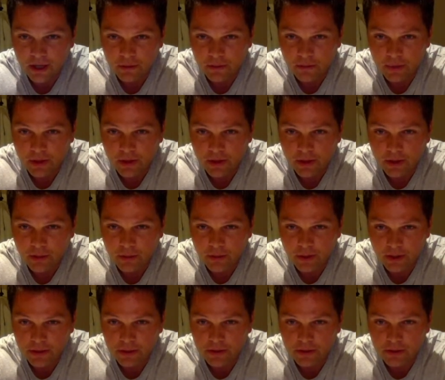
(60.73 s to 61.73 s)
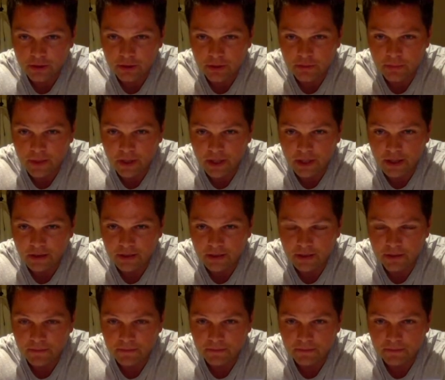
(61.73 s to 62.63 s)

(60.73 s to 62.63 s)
But the quicker you spin it,